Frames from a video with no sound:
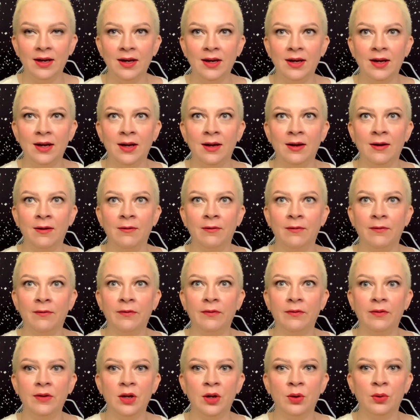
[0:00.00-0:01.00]

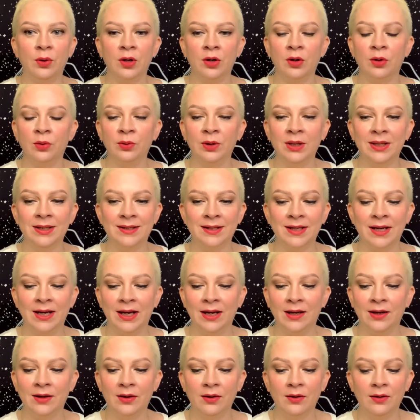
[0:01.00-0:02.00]
if you can only
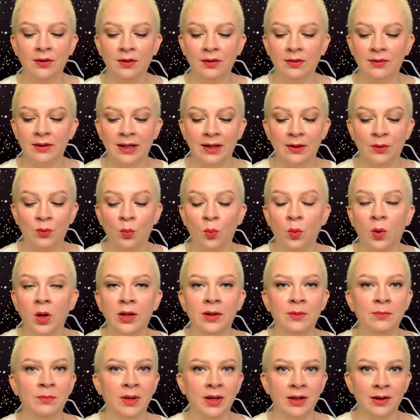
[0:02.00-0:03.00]
take like
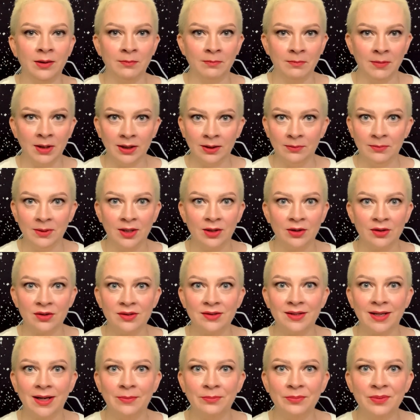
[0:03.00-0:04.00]
1 millimeter
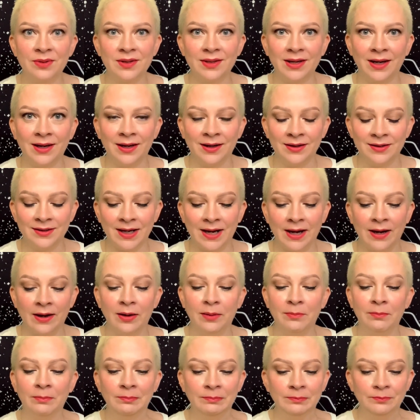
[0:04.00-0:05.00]
steps at a
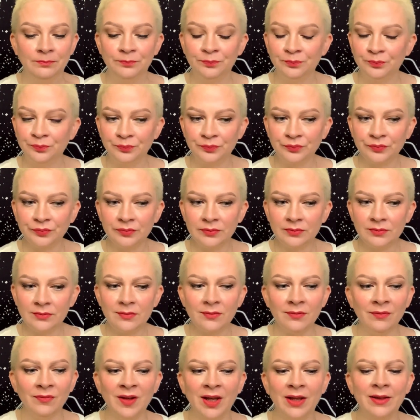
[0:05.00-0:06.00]
time,
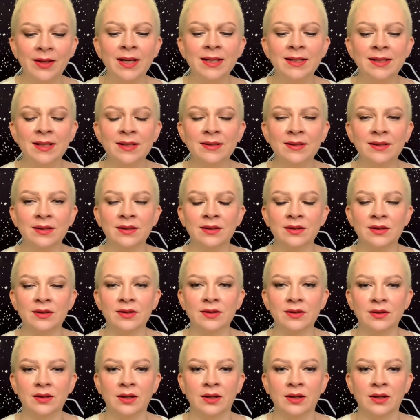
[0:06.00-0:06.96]
that doesn't